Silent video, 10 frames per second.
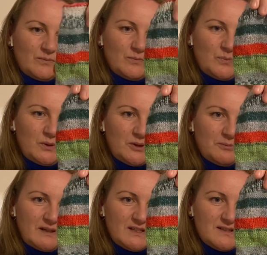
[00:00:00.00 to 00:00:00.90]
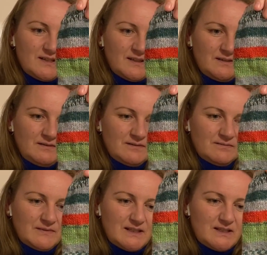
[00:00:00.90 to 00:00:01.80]
but my son
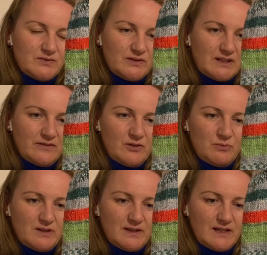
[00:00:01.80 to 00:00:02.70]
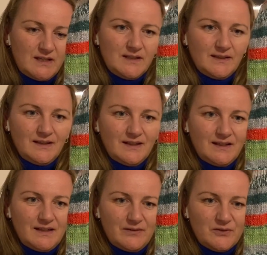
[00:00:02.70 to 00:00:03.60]
has forgiven me that, and I
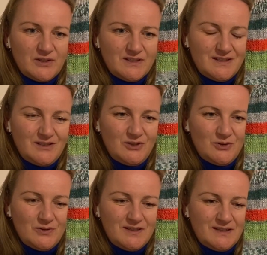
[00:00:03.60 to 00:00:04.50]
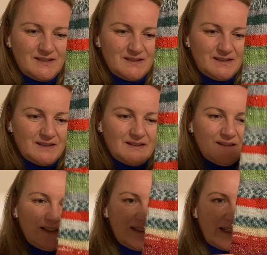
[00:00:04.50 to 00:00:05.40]
have continued,
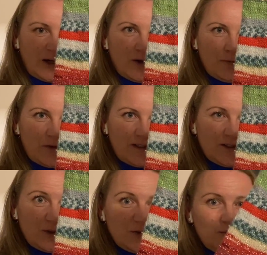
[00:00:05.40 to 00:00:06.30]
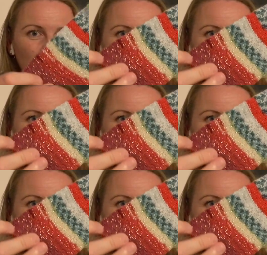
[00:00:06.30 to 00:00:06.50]
and now I'm ready to do the